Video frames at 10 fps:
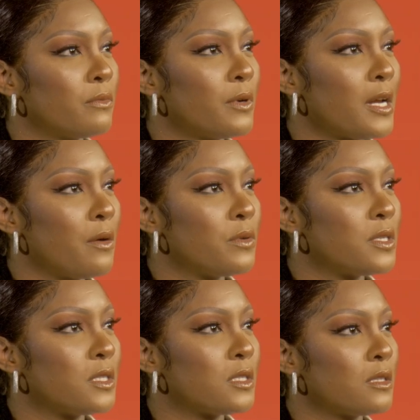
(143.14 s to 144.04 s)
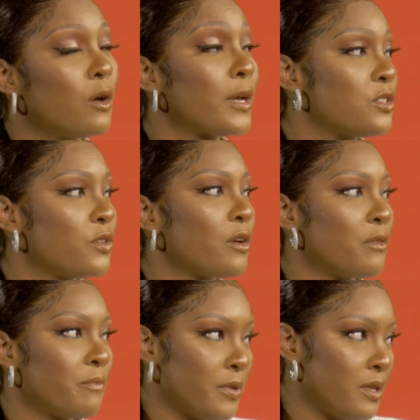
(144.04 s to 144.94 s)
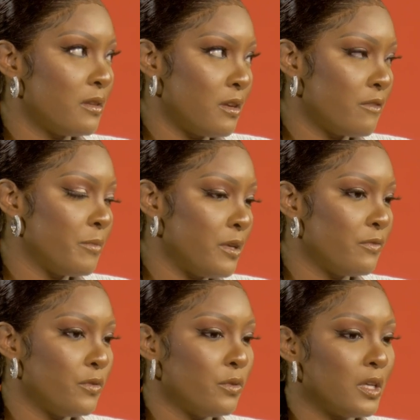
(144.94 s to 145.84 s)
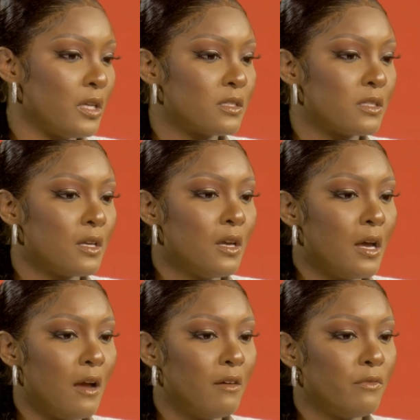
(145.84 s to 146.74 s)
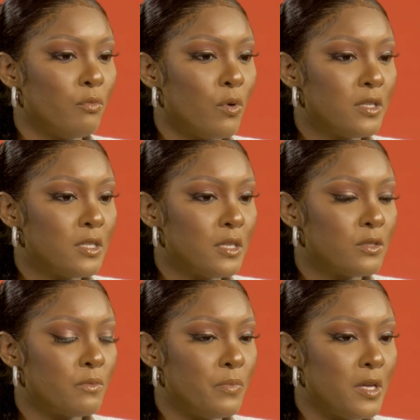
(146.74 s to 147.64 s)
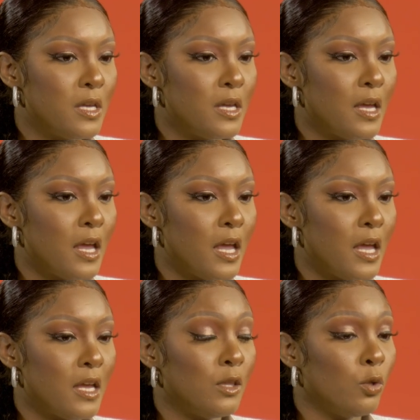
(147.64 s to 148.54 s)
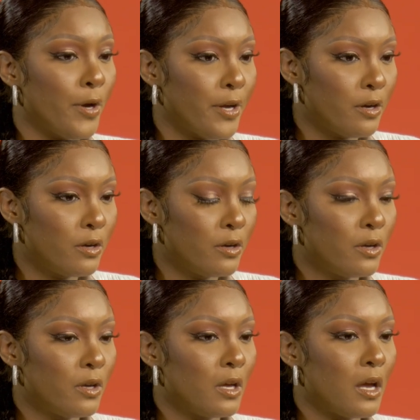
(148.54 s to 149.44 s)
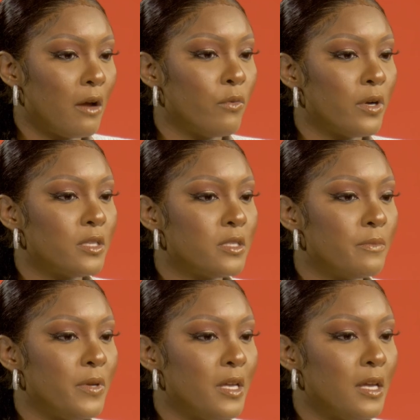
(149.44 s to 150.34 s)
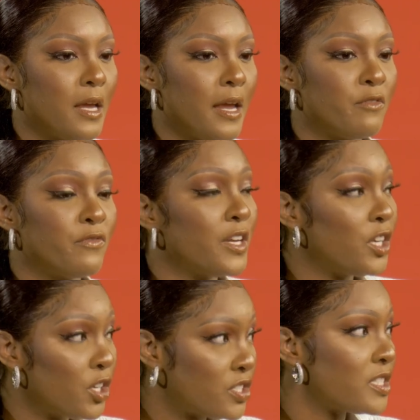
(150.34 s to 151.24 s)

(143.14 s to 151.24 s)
when I was... Okay, so there have been a few things. I've wanted to be a lawyer. I've wanted to be a figure